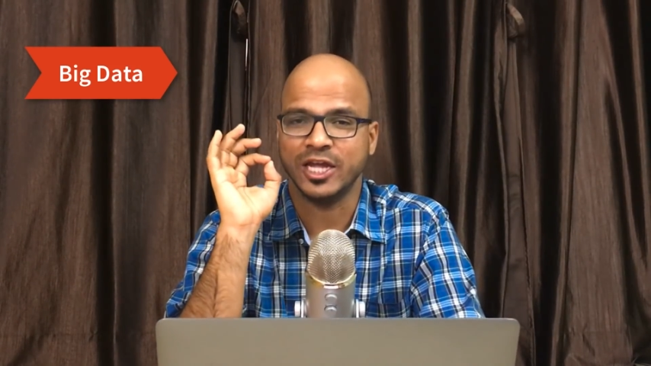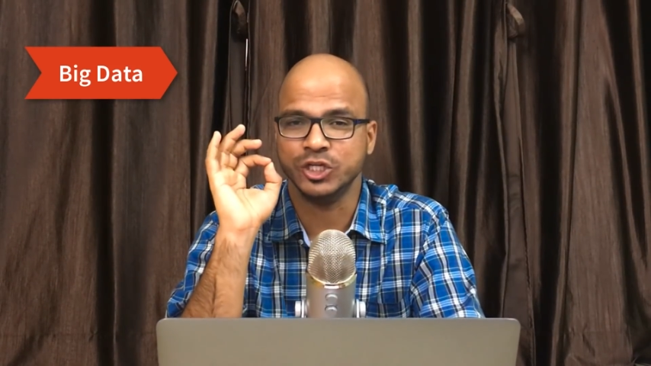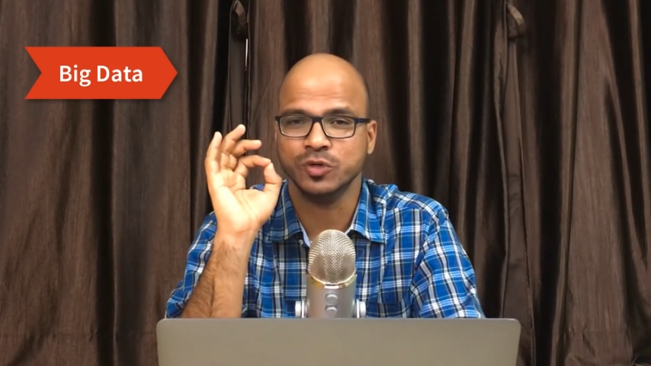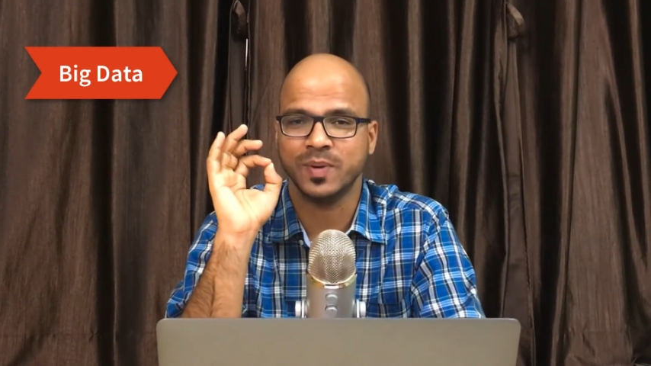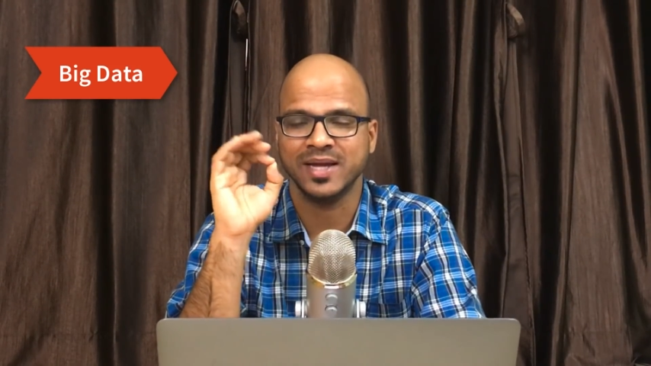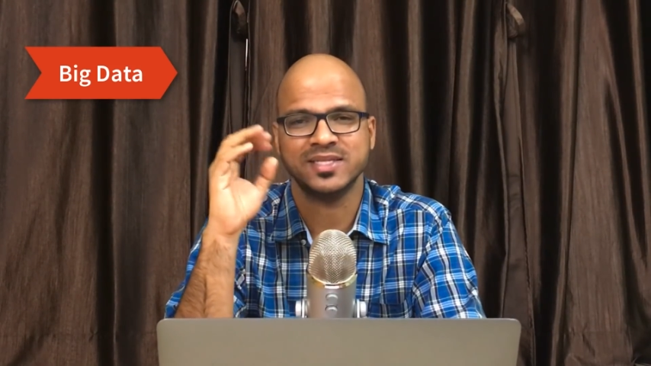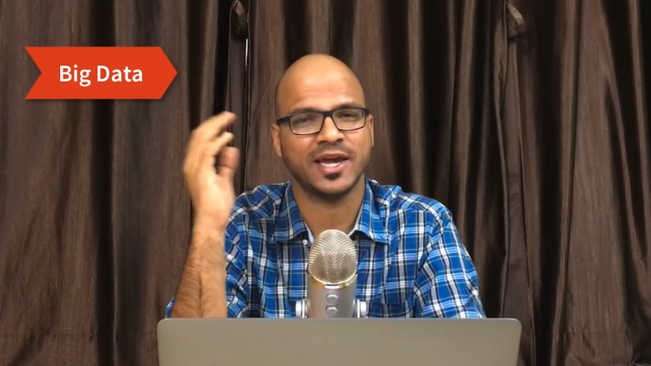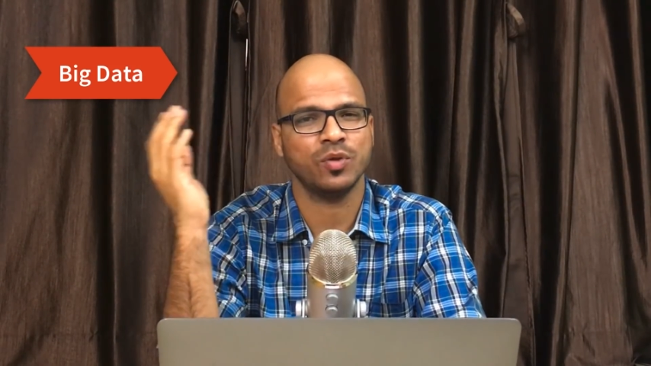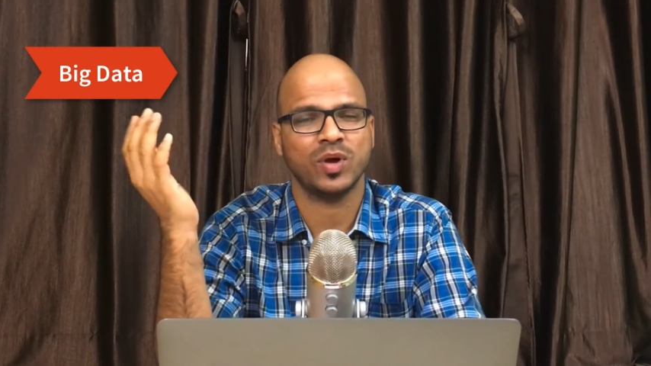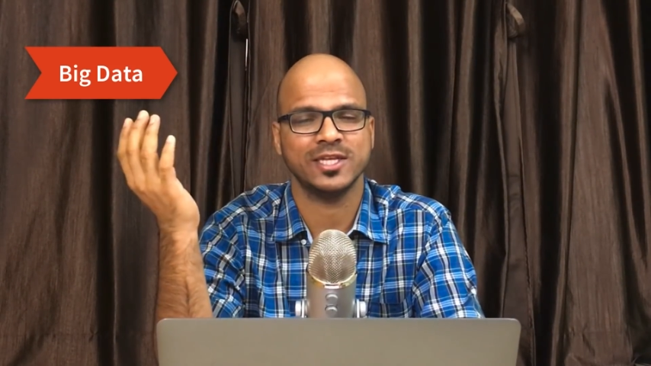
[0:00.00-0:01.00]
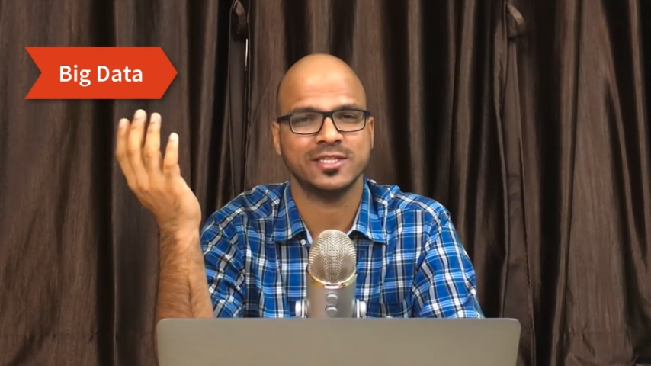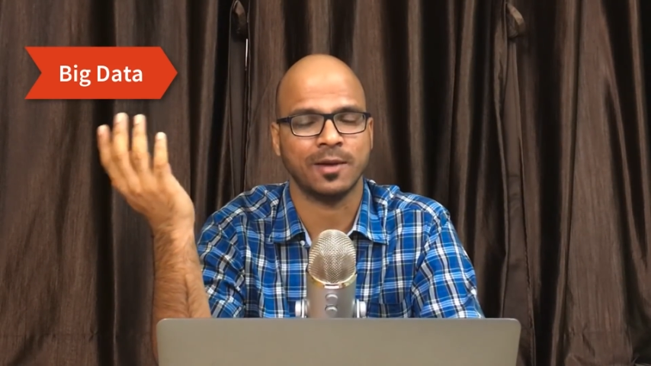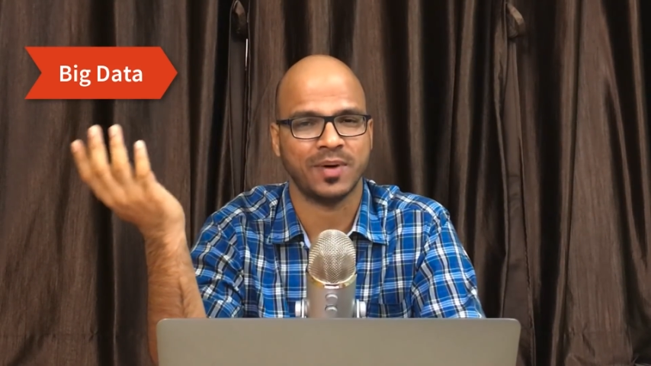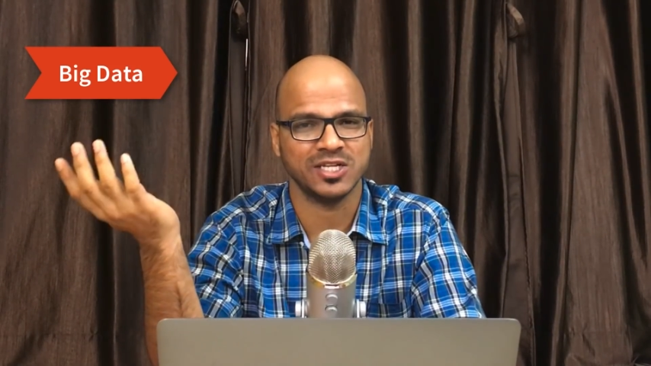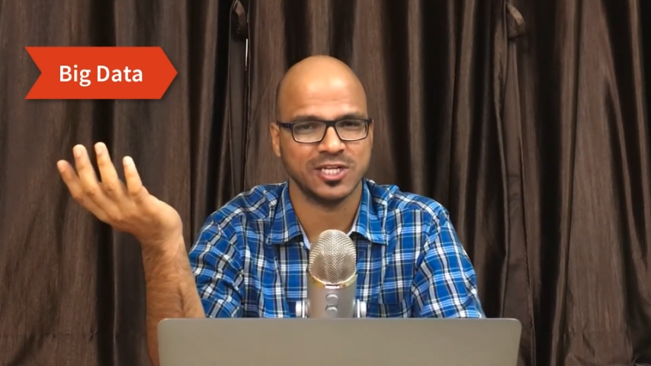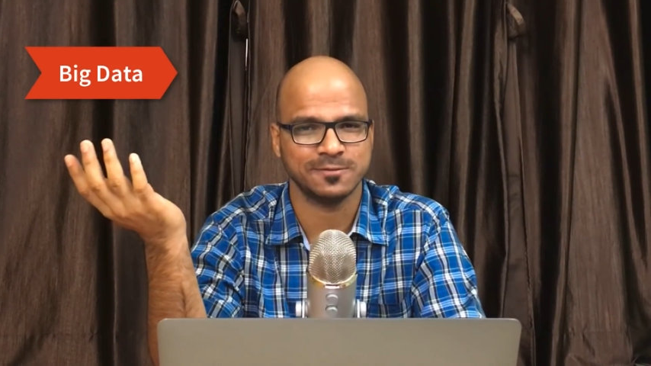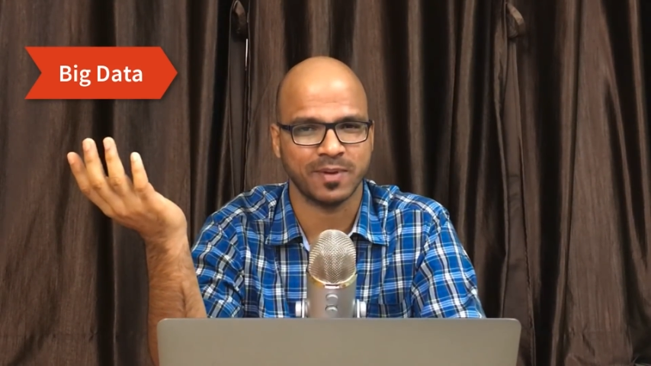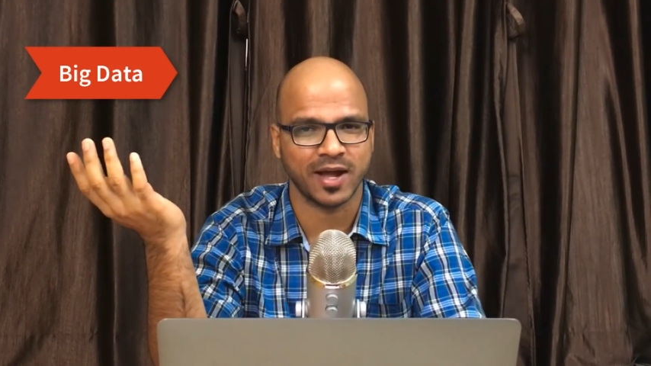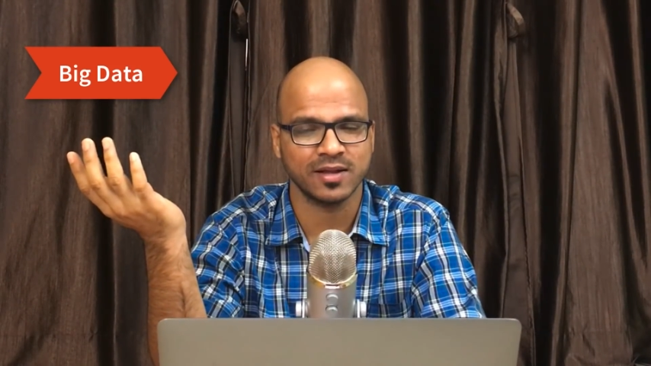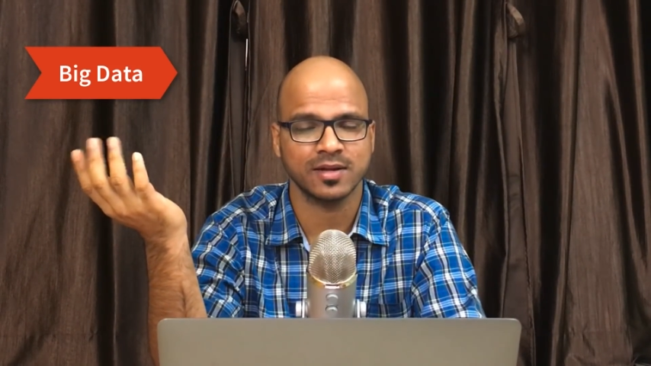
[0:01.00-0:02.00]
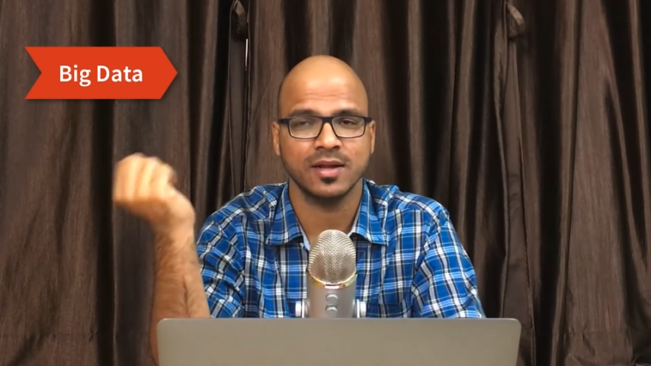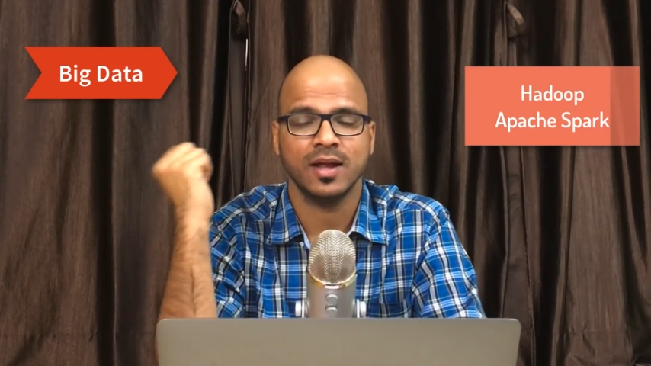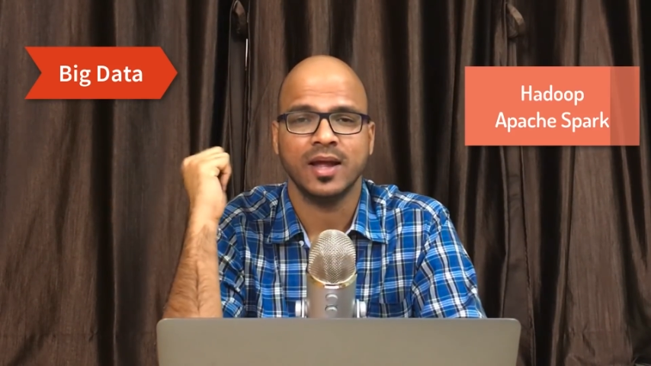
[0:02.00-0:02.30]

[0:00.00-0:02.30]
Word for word: Hadoop, and second one is Apache Spark.